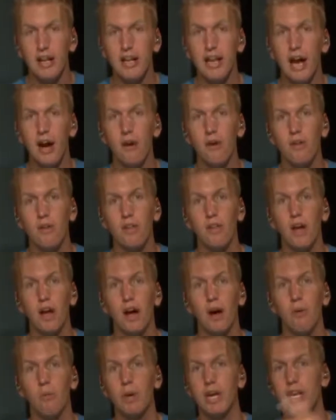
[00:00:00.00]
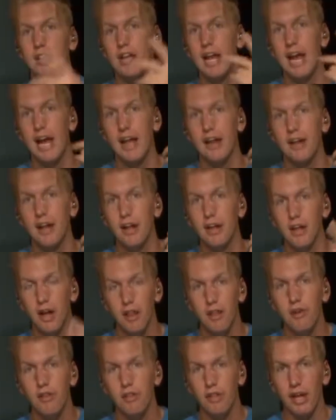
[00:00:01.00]
Now we can add
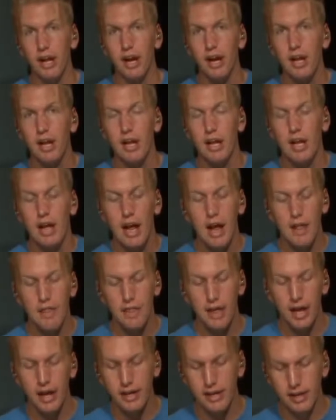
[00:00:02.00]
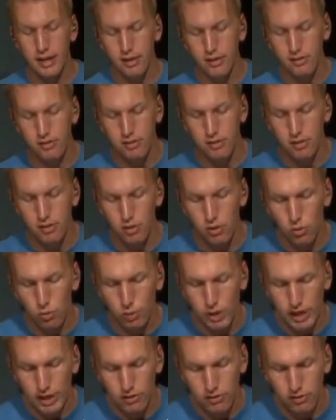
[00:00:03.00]
another thing, and that is
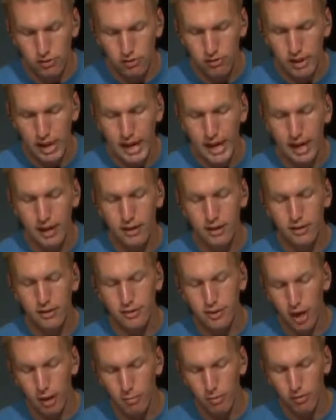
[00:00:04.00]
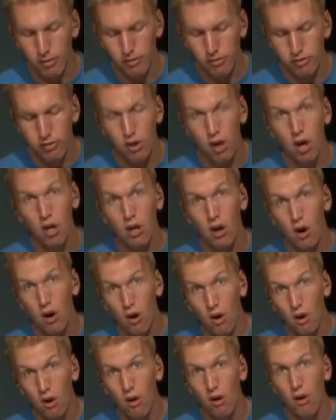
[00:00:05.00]
we can just add doubles on
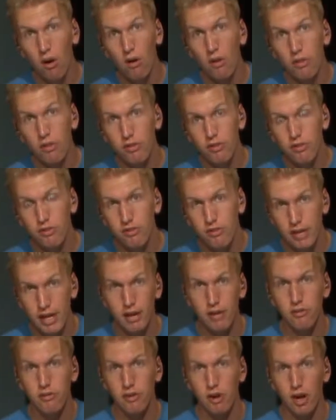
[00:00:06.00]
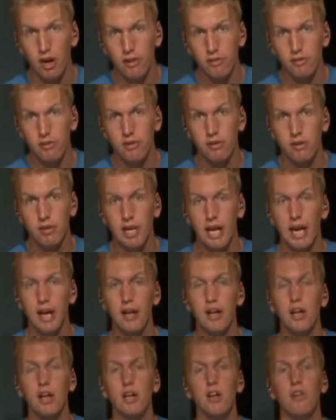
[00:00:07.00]
all the snare shots.
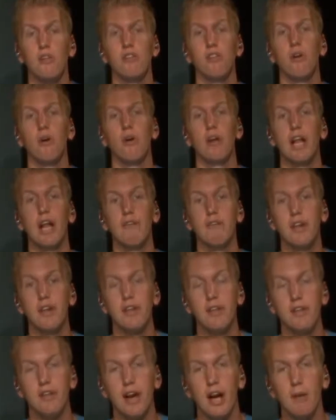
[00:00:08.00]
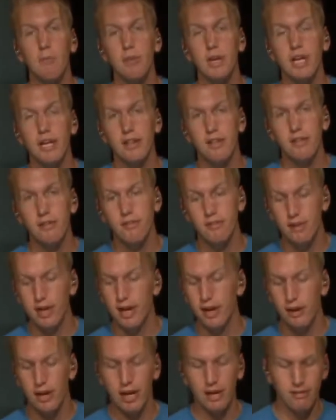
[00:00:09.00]
Okay, so every time we hit the
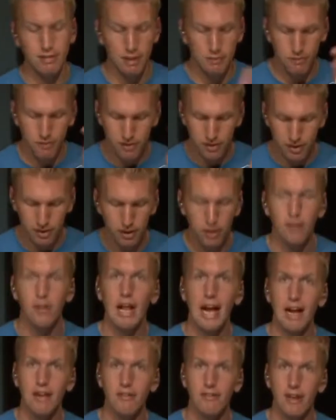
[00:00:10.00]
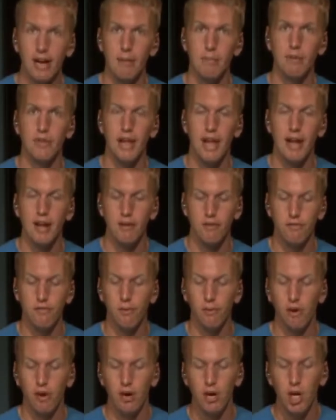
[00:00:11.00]
snare, except for the last time on the end of
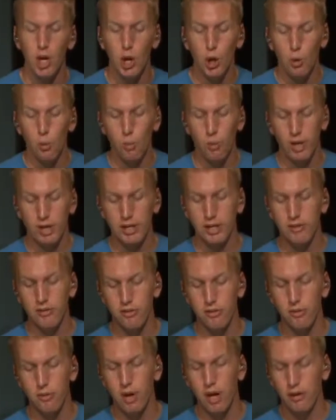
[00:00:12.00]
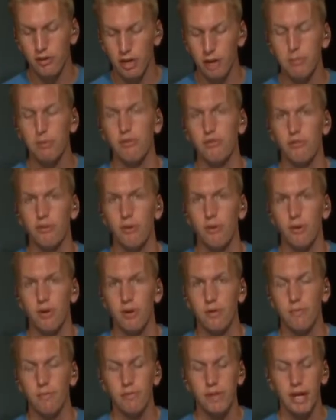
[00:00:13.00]
4, we're going to do a double
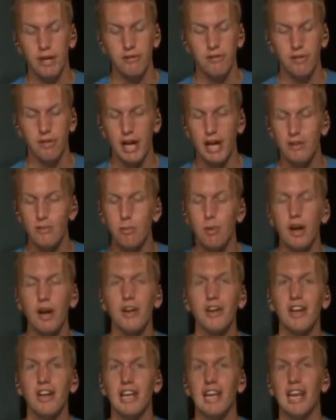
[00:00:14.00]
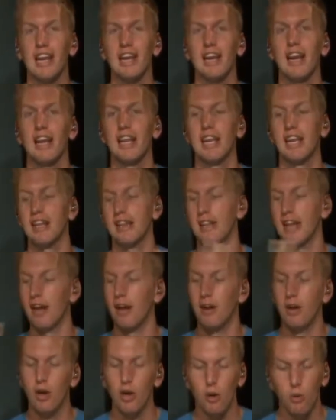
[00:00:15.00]
stroke. And so that's why you're going to kind of get
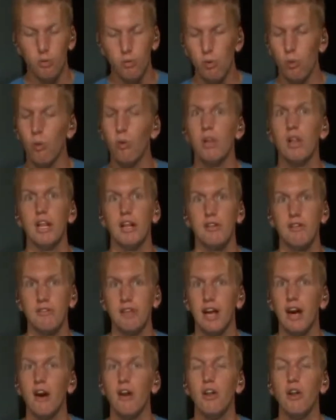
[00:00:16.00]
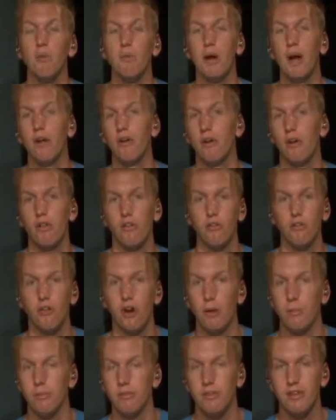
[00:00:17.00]
that rolling sound around all the
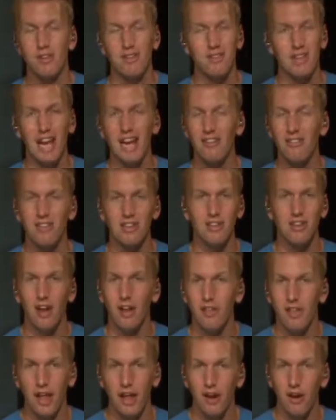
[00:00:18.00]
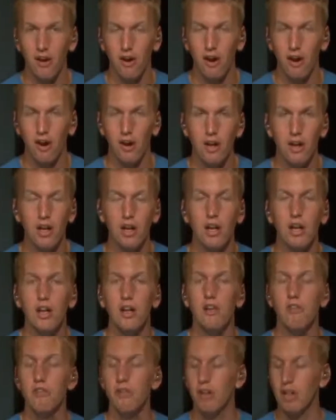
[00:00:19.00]
drums, because it's actually not that hard.
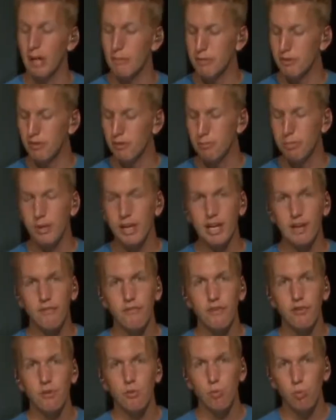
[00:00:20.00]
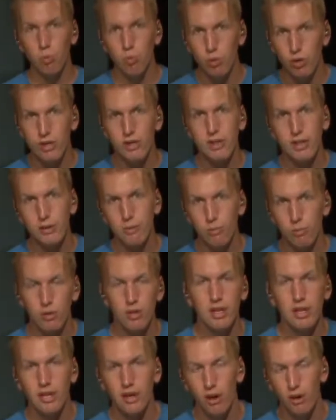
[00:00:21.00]
So let me just play it for you really,
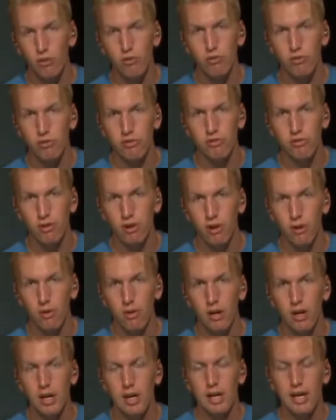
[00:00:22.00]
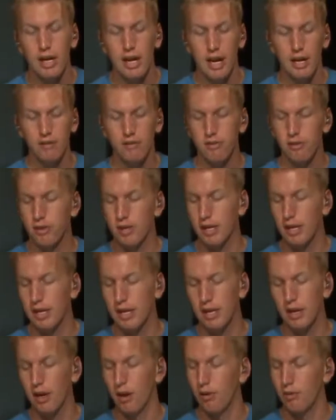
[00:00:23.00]
really ultra slow, and so you can
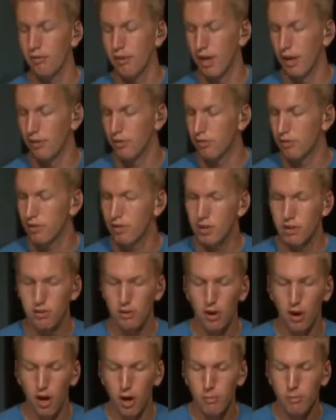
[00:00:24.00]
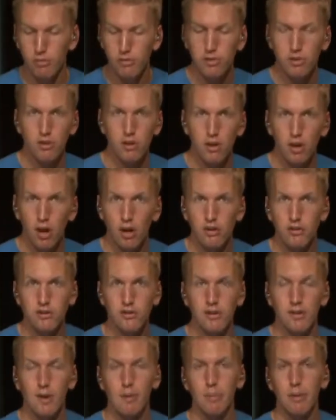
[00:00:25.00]
hear how it sounds. The toms are
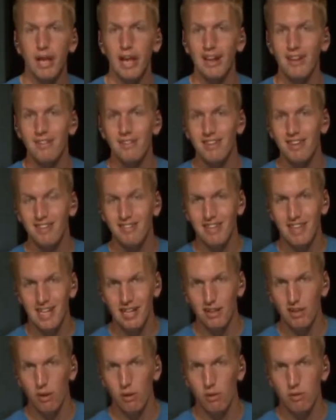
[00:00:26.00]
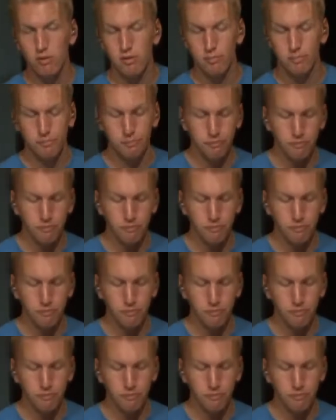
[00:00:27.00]
still going to be played as 16th notes,